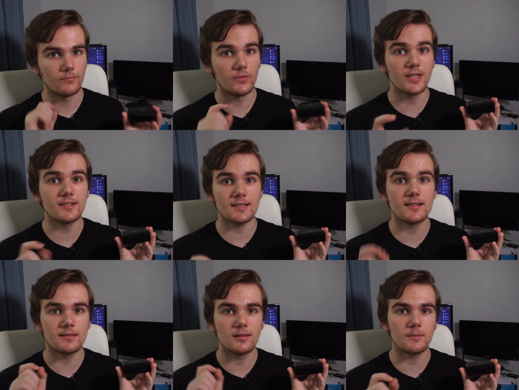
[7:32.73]
This
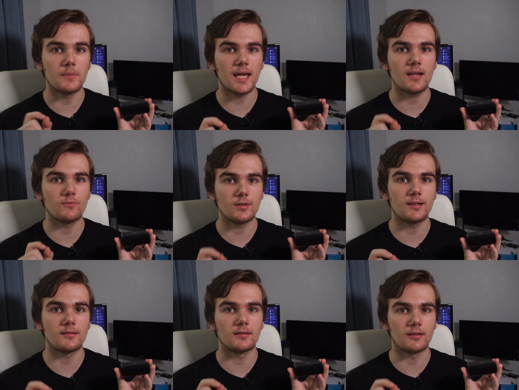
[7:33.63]
is the main
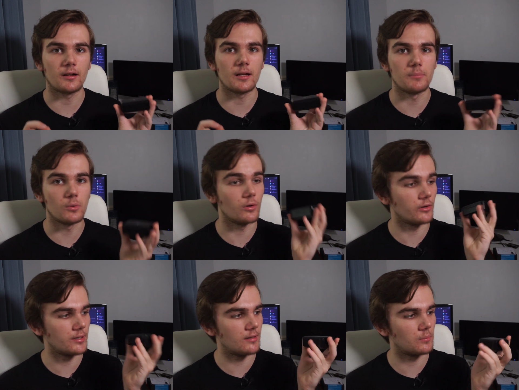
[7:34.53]
reason that I bought
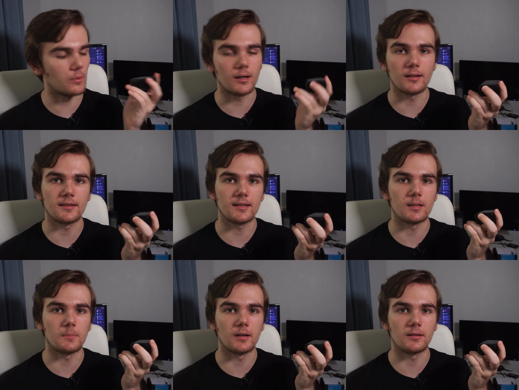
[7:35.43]
these wireless
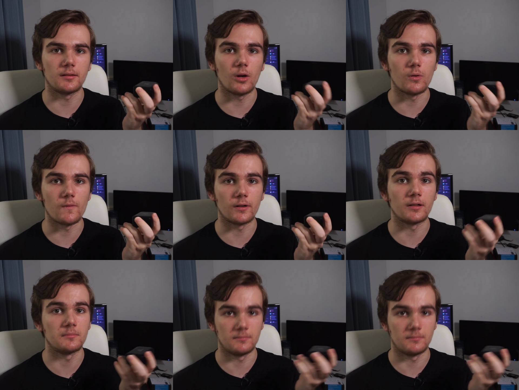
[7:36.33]
earbuds over